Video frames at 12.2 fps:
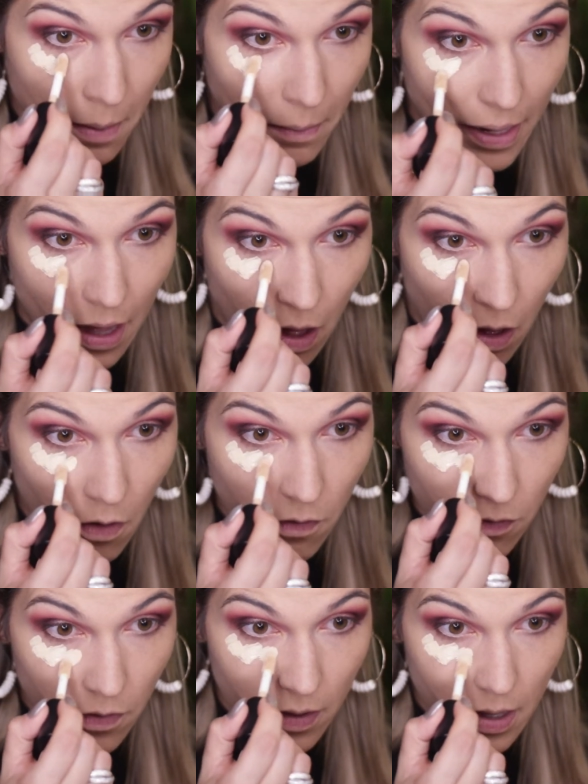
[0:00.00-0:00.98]
my
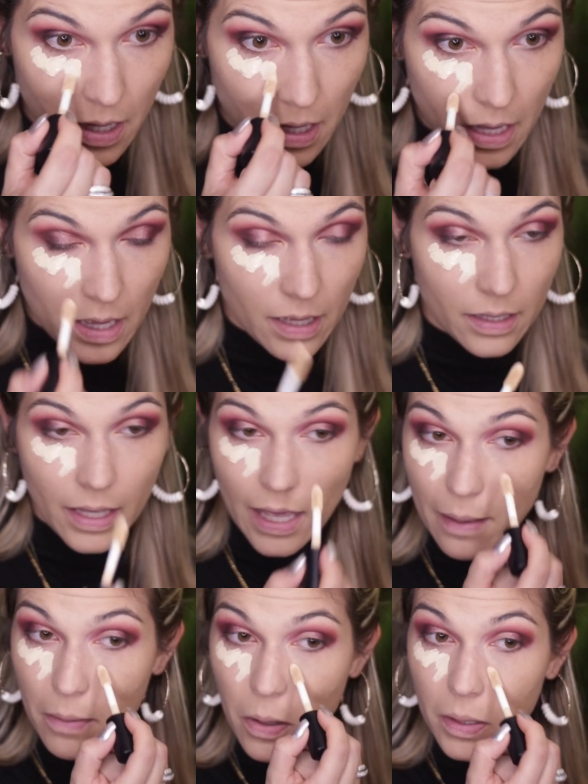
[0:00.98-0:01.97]
e.l.f.
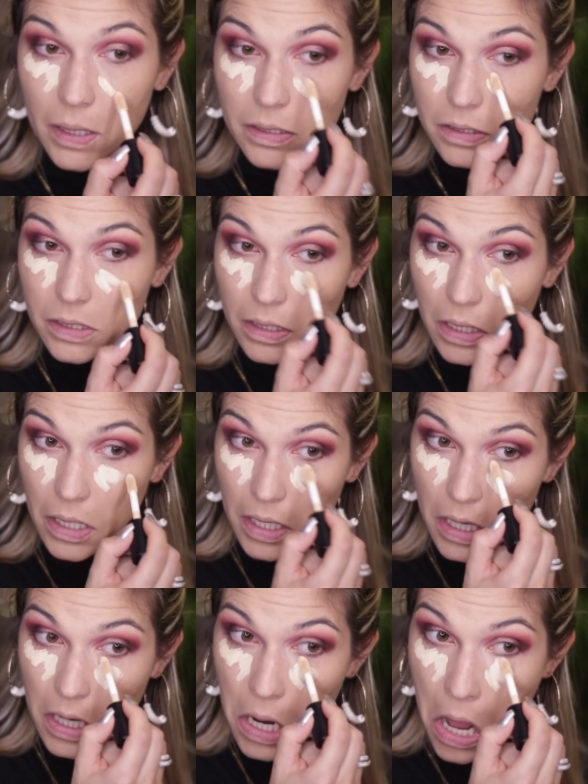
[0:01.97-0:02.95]
Camo
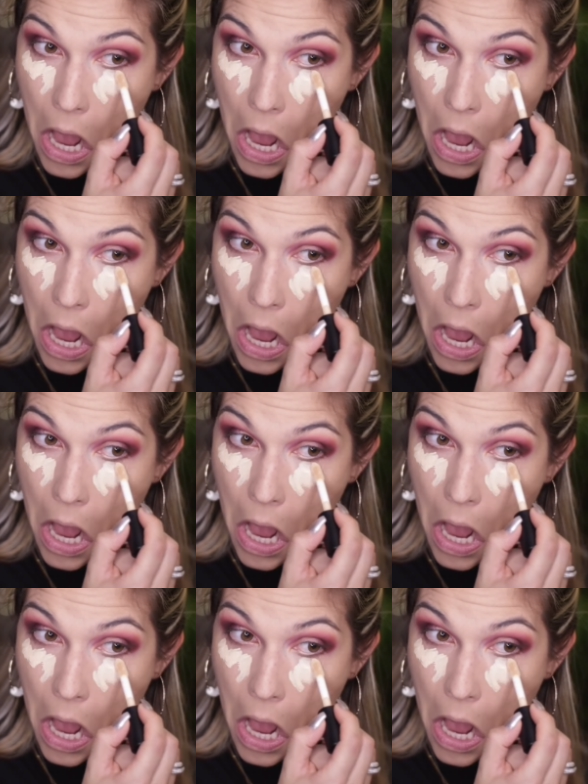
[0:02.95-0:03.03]
Concealer.